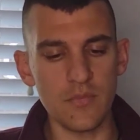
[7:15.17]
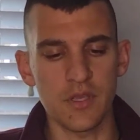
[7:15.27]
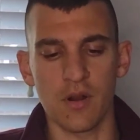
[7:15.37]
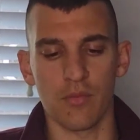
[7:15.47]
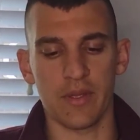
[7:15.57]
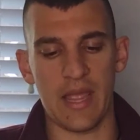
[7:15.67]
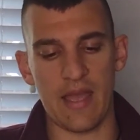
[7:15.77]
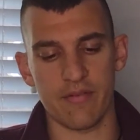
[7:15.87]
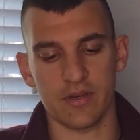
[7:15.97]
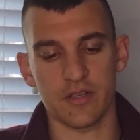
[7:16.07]
You don't really
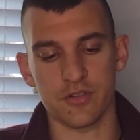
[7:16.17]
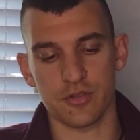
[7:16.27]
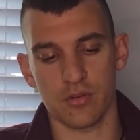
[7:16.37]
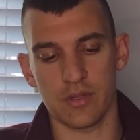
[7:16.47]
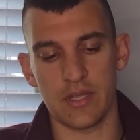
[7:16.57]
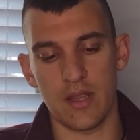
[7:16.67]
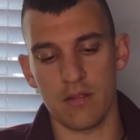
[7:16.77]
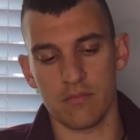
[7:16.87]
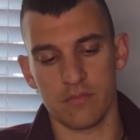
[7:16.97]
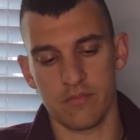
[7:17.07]
have it because there's
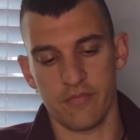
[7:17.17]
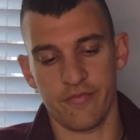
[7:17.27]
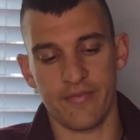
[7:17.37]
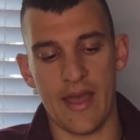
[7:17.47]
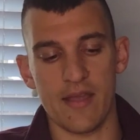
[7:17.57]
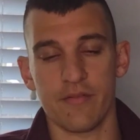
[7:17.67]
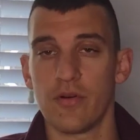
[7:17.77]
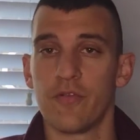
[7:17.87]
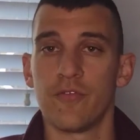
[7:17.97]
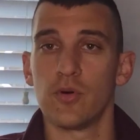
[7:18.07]
only 5
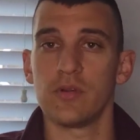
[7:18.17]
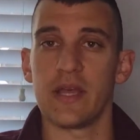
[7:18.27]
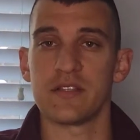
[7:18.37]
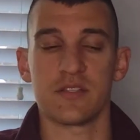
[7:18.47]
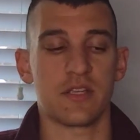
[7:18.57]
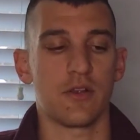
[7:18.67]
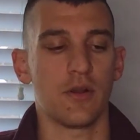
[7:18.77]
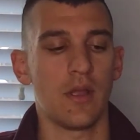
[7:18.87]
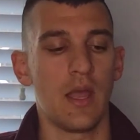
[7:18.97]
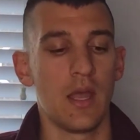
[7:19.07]
full laces
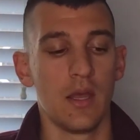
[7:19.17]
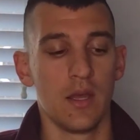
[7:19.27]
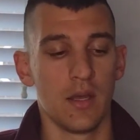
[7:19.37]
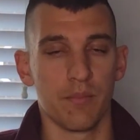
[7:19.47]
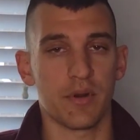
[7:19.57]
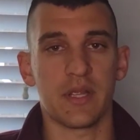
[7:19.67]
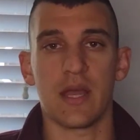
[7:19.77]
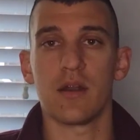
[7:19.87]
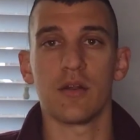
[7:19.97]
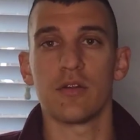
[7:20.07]
here. But
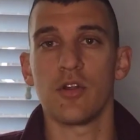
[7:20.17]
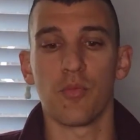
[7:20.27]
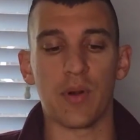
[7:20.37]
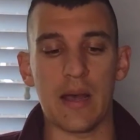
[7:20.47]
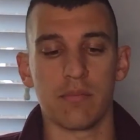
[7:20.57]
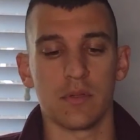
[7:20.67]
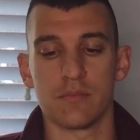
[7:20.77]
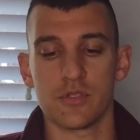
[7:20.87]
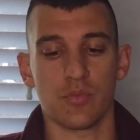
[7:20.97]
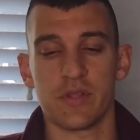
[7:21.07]
again, no
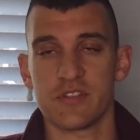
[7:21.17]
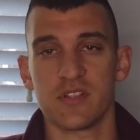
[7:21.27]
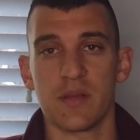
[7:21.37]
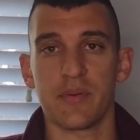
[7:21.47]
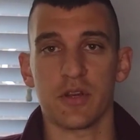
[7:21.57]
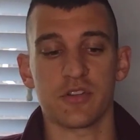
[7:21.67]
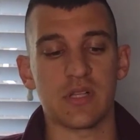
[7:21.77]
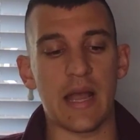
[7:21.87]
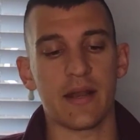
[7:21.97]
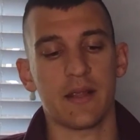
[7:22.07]
problems with slipping or
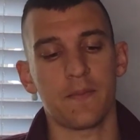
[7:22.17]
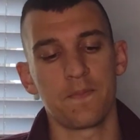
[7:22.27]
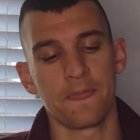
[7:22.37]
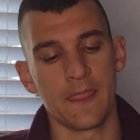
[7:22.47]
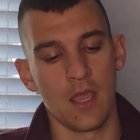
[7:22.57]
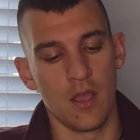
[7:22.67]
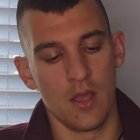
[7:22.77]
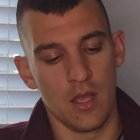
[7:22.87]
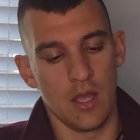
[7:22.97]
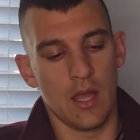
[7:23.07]
sliding.
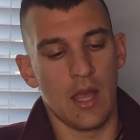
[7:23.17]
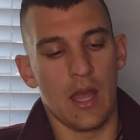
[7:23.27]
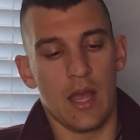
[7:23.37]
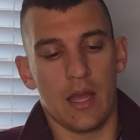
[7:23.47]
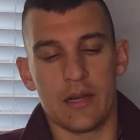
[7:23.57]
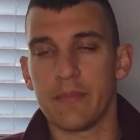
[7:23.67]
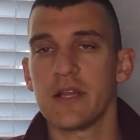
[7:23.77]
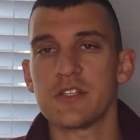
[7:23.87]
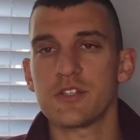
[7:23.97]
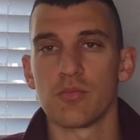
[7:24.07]
Now
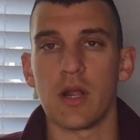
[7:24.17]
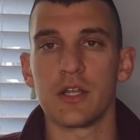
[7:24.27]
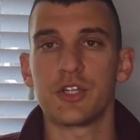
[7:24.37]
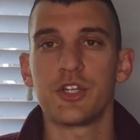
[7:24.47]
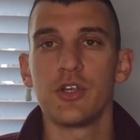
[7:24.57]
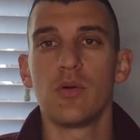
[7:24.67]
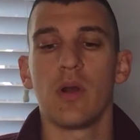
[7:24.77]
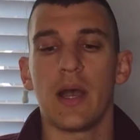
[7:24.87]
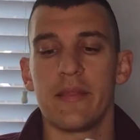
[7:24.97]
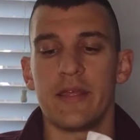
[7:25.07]
because it's a running
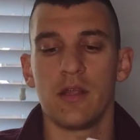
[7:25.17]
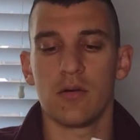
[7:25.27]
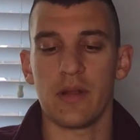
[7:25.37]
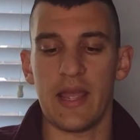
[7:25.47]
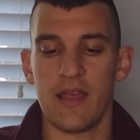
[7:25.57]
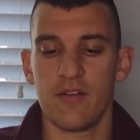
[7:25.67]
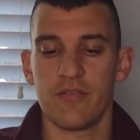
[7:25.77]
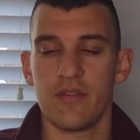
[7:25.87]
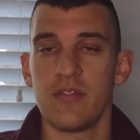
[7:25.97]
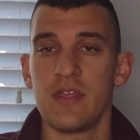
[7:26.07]
shoe, they don't
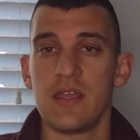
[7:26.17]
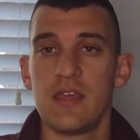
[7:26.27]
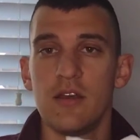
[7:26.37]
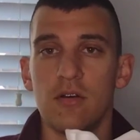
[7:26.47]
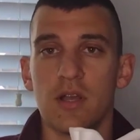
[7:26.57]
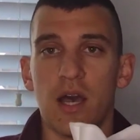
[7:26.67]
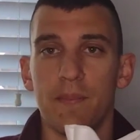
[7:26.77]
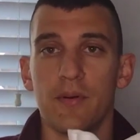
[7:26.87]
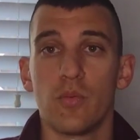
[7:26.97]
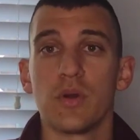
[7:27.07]
have the heel
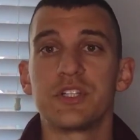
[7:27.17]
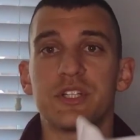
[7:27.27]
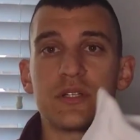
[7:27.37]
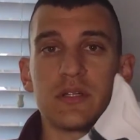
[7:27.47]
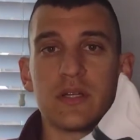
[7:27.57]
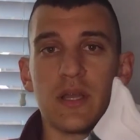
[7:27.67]
cup, which